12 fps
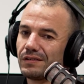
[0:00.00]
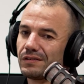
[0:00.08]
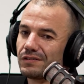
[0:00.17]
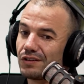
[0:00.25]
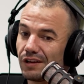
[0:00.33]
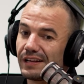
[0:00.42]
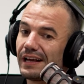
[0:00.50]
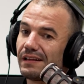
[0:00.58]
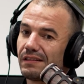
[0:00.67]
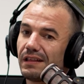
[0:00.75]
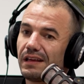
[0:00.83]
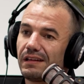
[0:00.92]
so
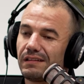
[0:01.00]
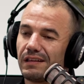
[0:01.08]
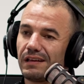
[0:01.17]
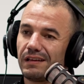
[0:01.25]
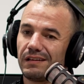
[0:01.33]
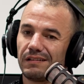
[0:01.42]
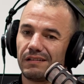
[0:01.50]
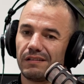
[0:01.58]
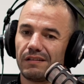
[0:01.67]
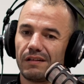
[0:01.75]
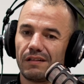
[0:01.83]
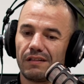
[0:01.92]
again, their their
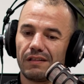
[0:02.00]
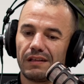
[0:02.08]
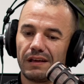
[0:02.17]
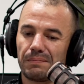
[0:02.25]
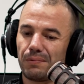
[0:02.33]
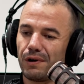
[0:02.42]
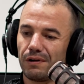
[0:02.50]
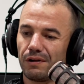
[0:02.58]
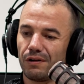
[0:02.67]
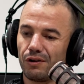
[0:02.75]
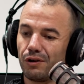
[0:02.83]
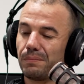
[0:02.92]
their
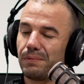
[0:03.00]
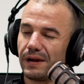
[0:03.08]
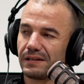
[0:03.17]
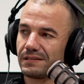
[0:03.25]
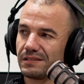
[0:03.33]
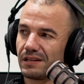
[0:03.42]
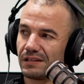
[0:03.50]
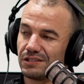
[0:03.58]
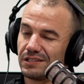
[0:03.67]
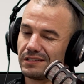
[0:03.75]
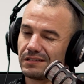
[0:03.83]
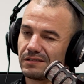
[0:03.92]
her practice. And uh,
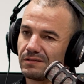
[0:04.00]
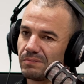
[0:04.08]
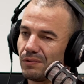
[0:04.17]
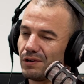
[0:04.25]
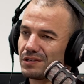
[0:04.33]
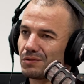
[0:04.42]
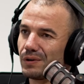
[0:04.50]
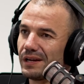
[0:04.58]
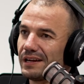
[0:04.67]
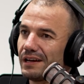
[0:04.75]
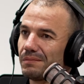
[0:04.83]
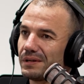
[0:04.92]
she's passed away
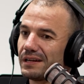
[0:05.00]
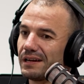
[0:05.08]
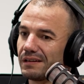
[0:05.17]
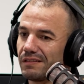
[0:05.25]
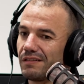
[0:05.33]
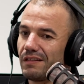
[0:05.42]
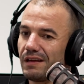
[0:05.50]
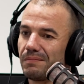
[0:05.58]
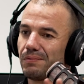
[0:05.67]
now, but like their okay.